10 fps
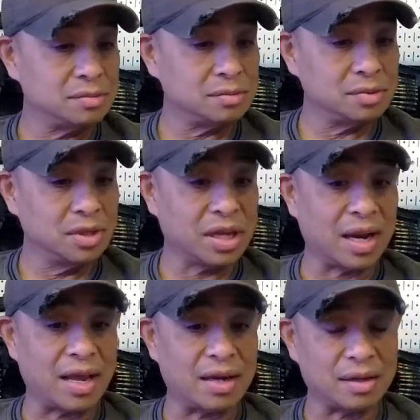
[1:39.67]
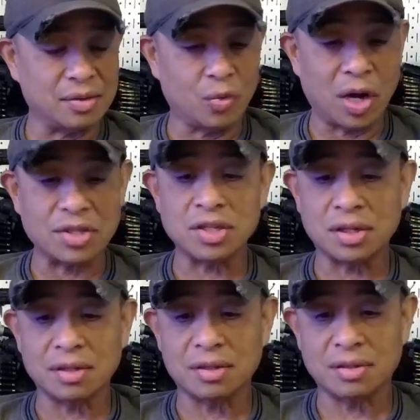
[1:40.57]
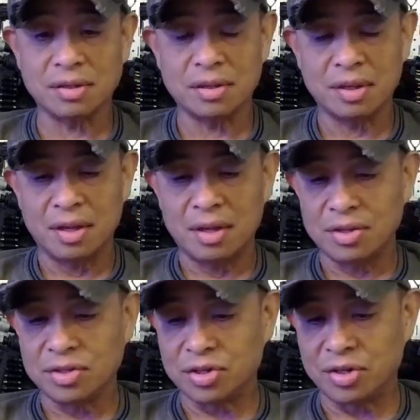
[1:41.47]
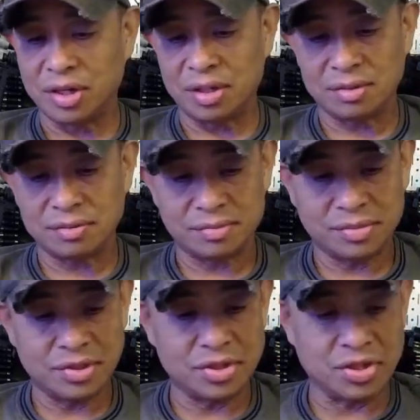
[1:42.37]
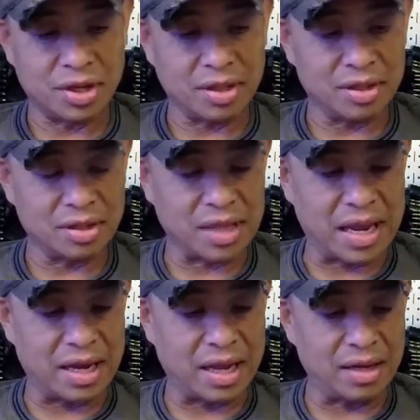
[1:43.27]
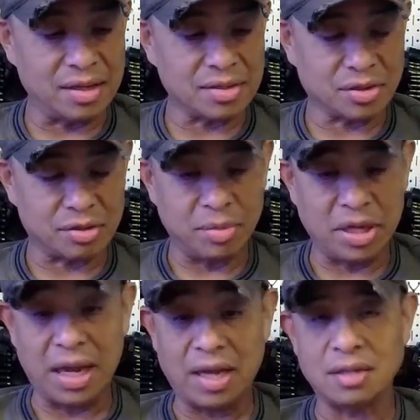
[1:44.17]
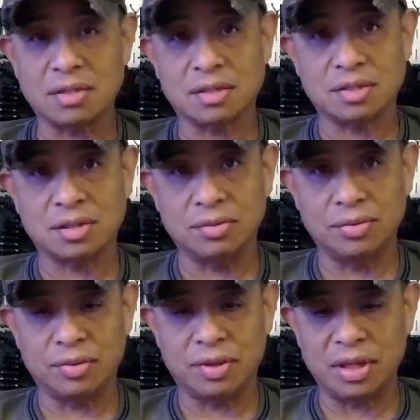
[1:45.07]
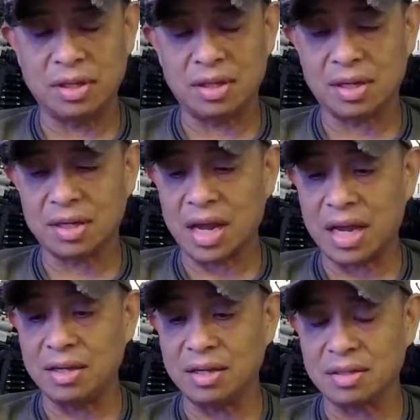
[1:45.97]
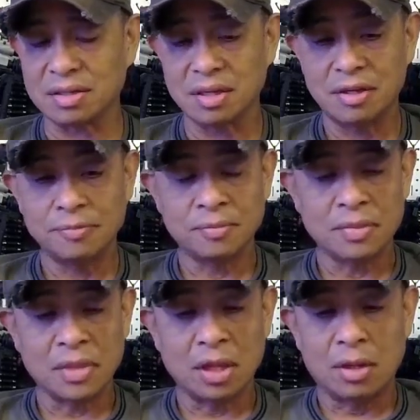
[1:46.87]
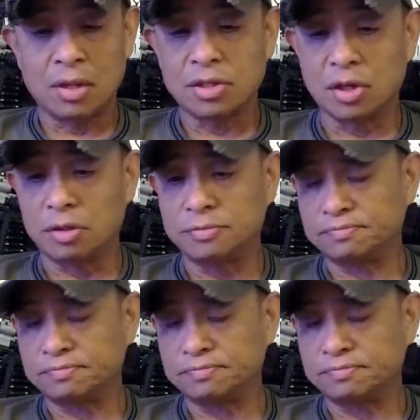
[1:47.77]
looking at and watching during during the late 80s or mid 80s to the 90s. So